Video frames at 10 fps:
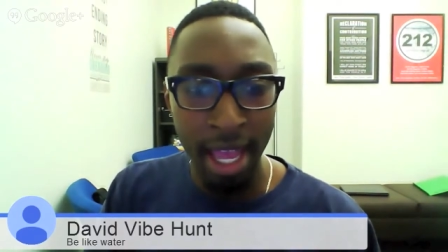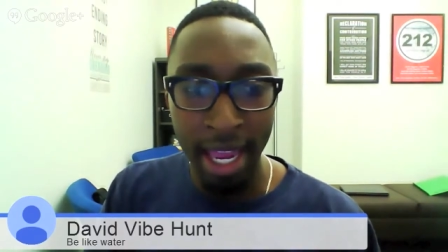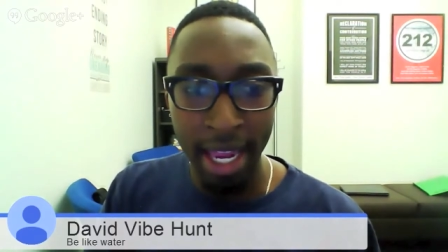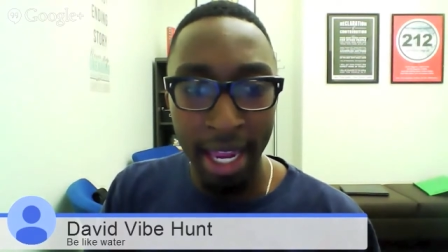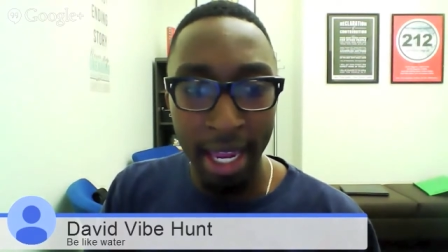
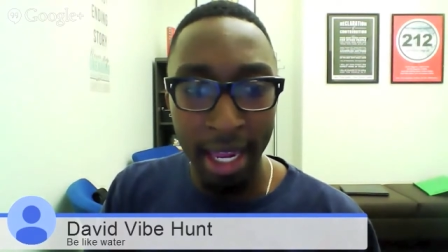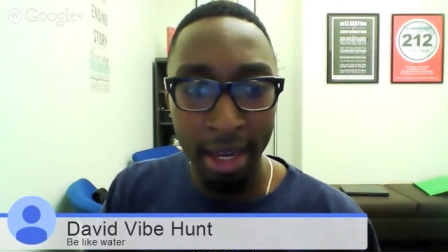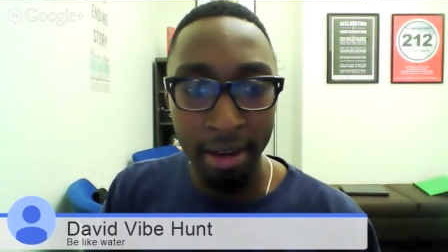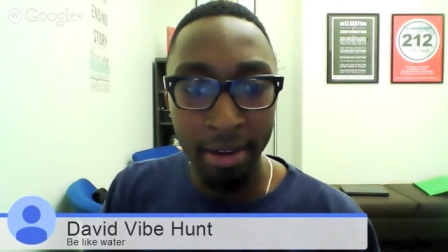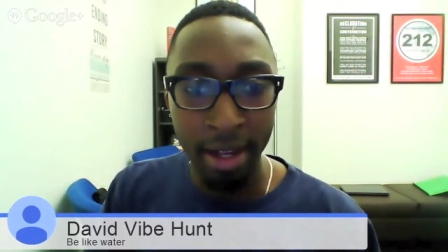
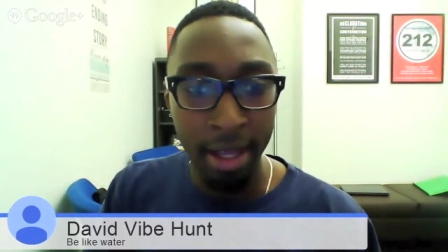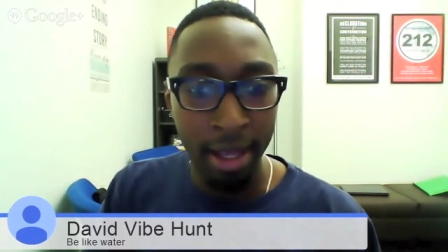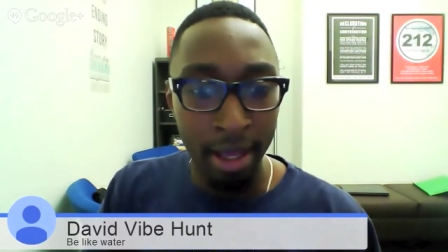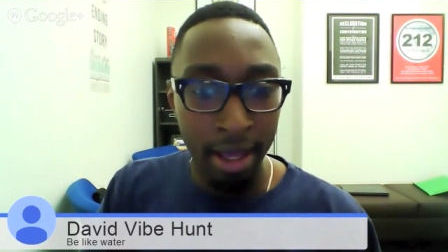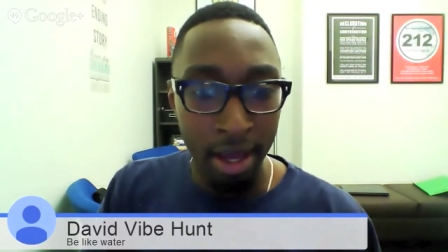And
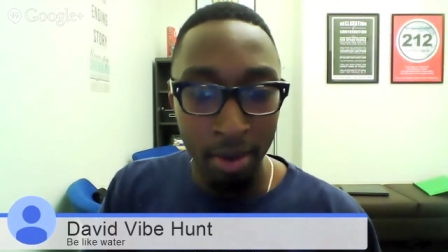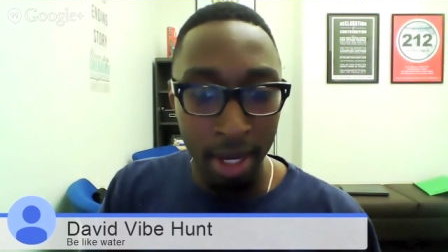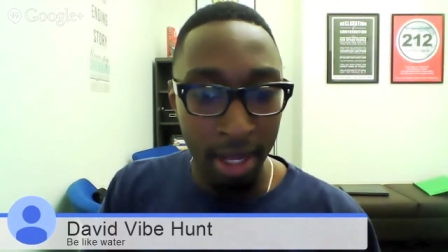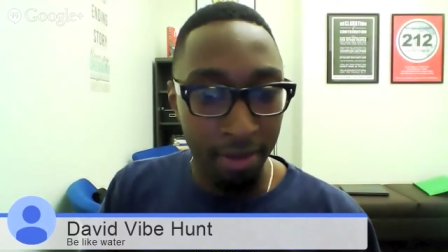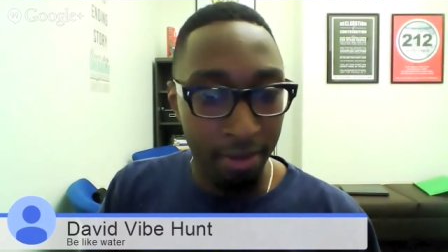oh
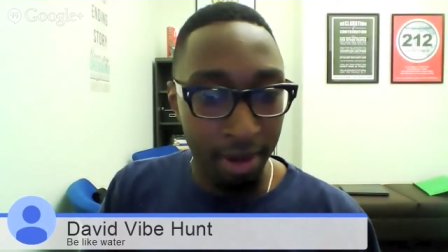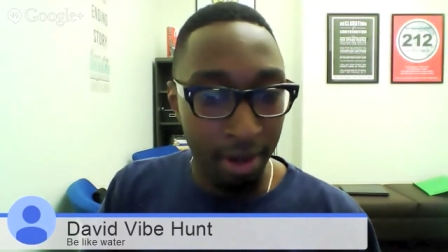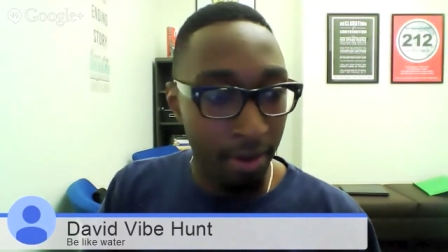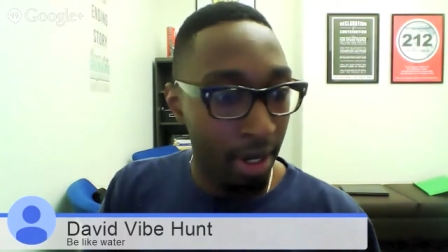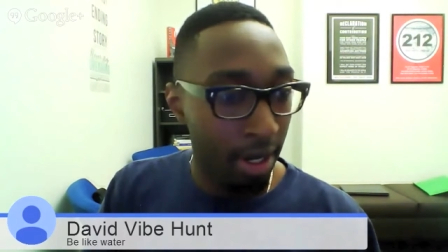wait, I have the
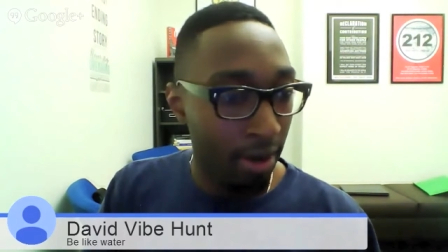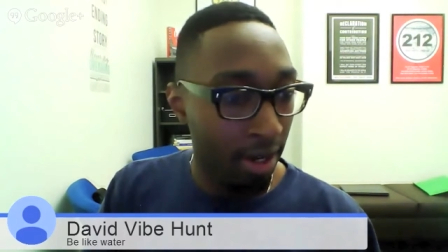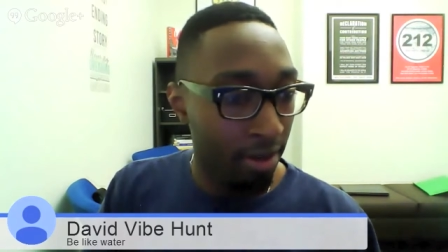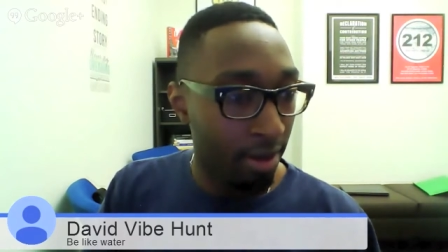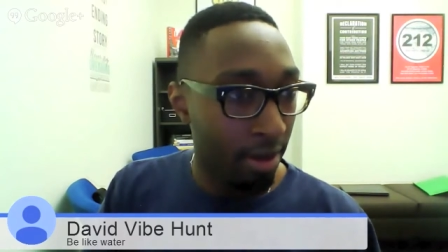video right here
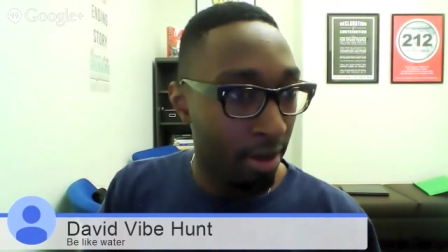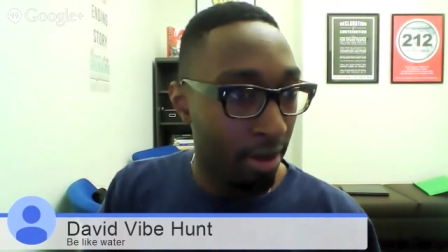actually.